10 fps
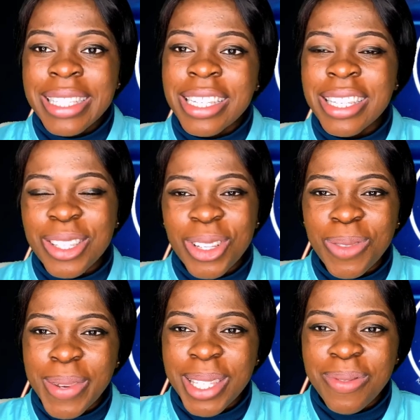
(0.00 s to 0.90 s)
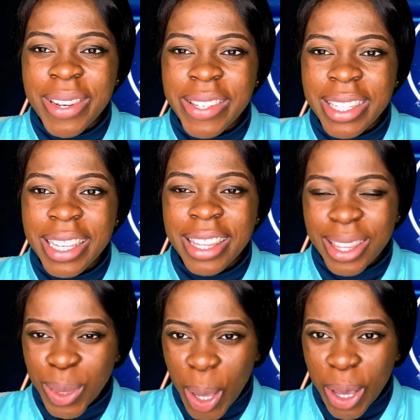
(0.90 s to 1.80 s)
this is Nosmes Mary saying
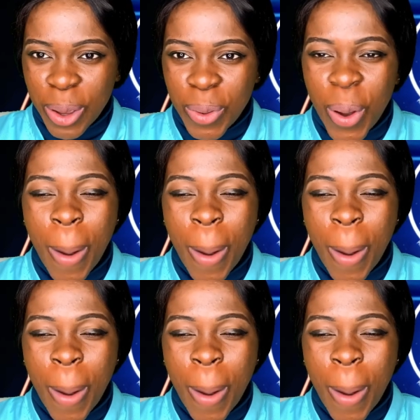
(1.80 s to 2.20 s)
thank you.